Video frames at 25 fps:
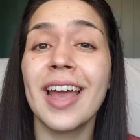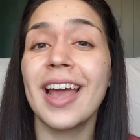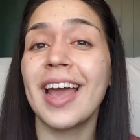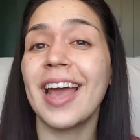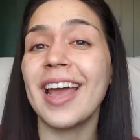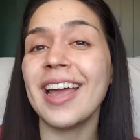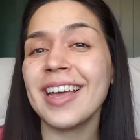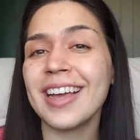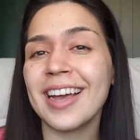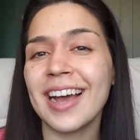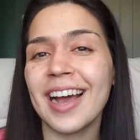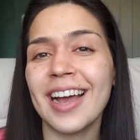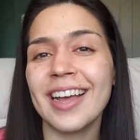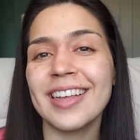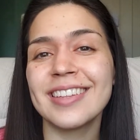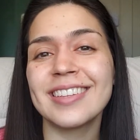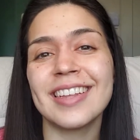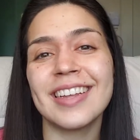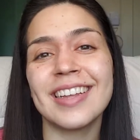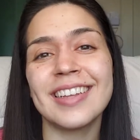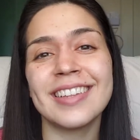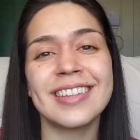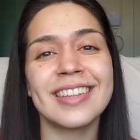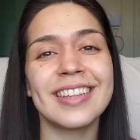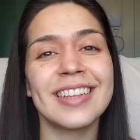Hey guys,
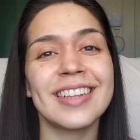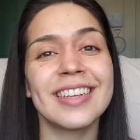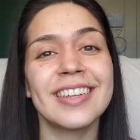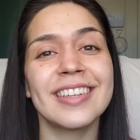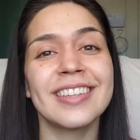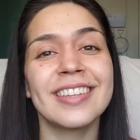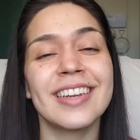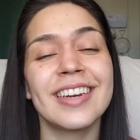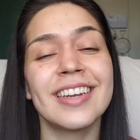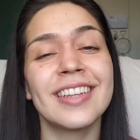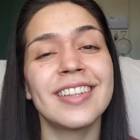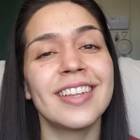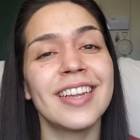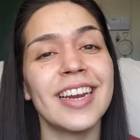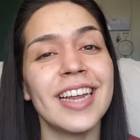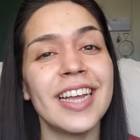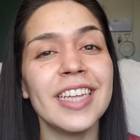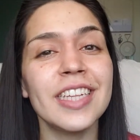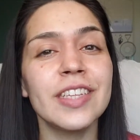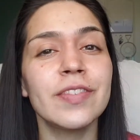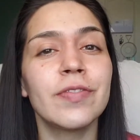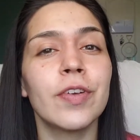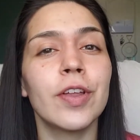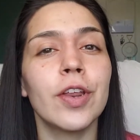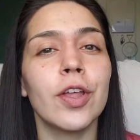it's Liz, and in
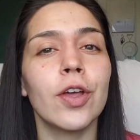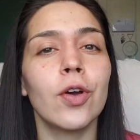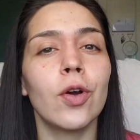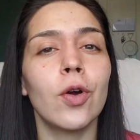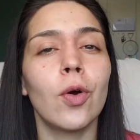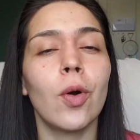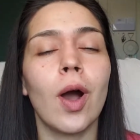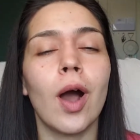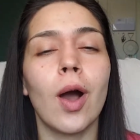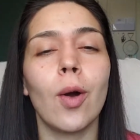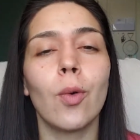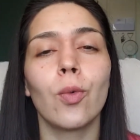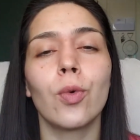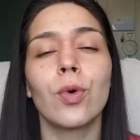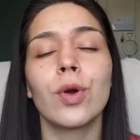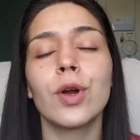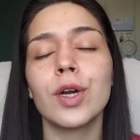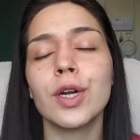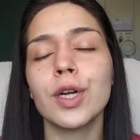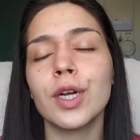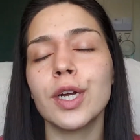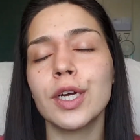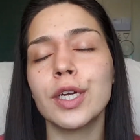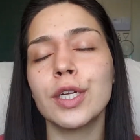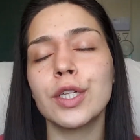today's video,
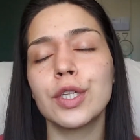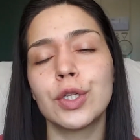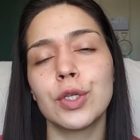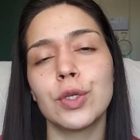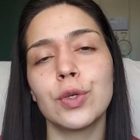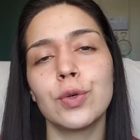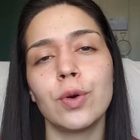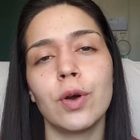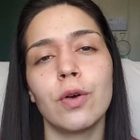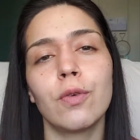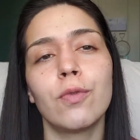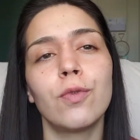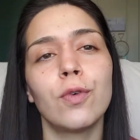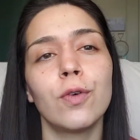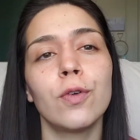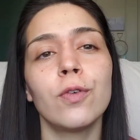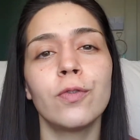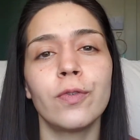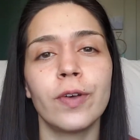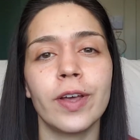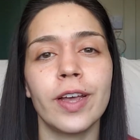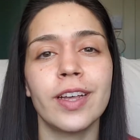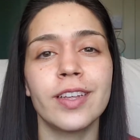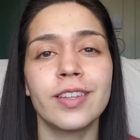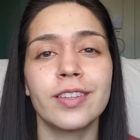we're gonna do a full
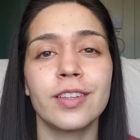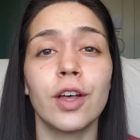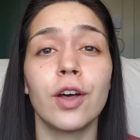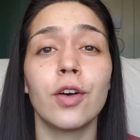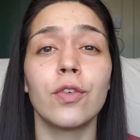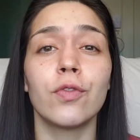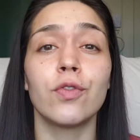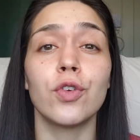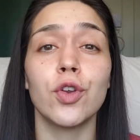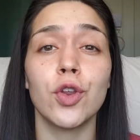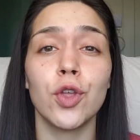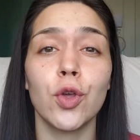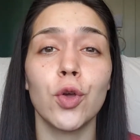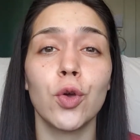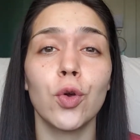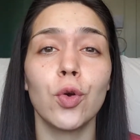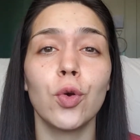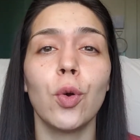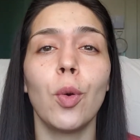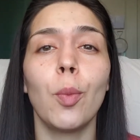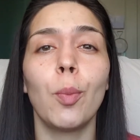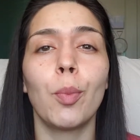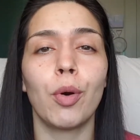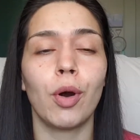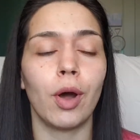face of new
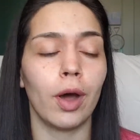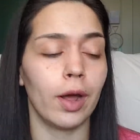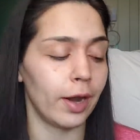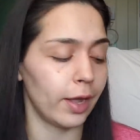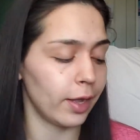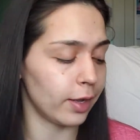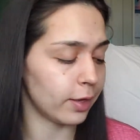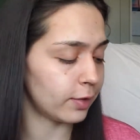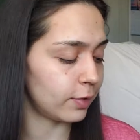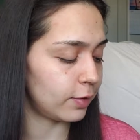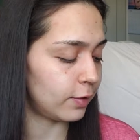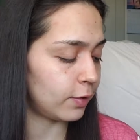products.